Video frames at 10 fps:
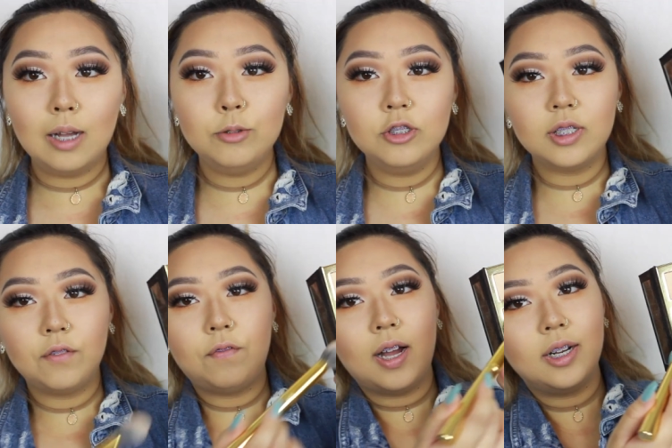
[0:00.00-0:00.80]
I'm
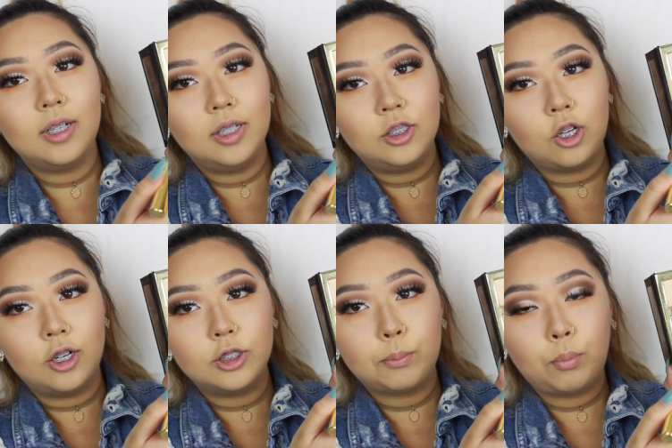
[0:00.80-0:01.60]
using Fire and
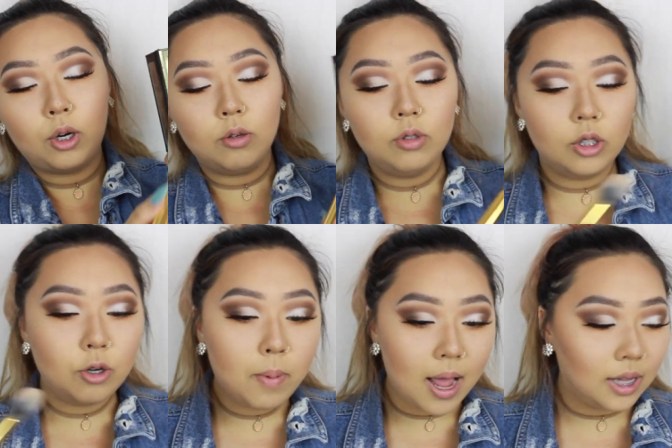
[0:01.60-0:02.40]
Tarte Pro
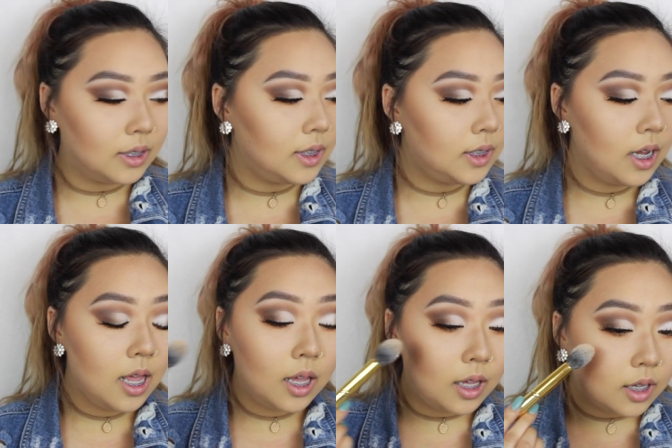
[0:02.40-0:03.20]
Glow palette
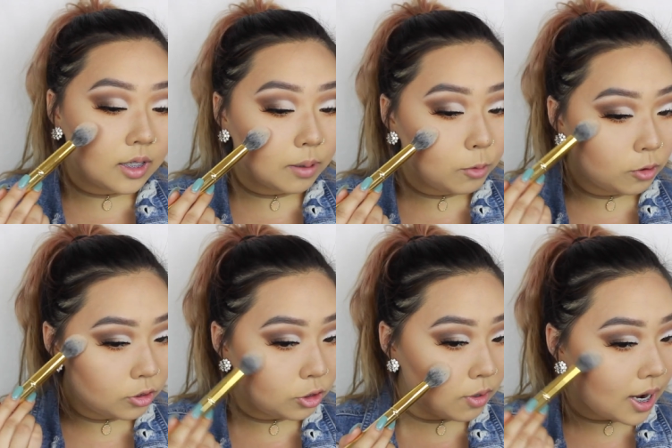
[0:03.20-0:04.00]
and I'm
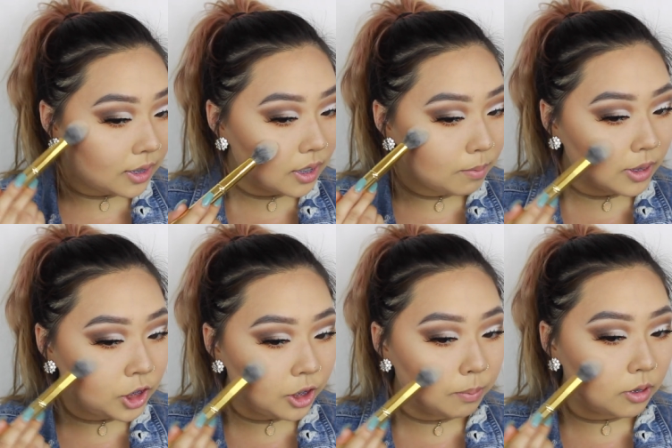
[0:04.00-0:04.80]
going to highlight my
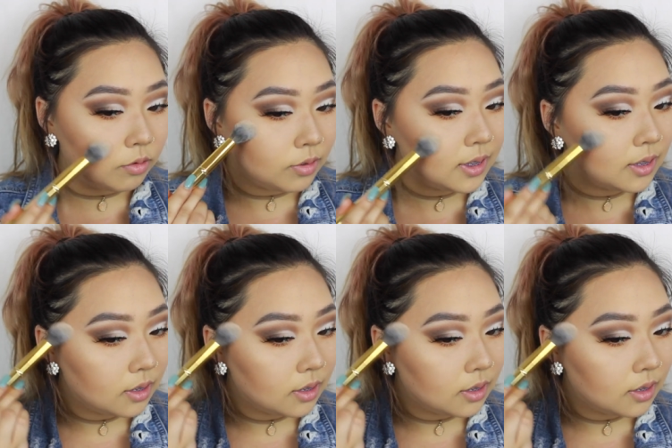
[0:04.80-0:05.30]
cheekbones.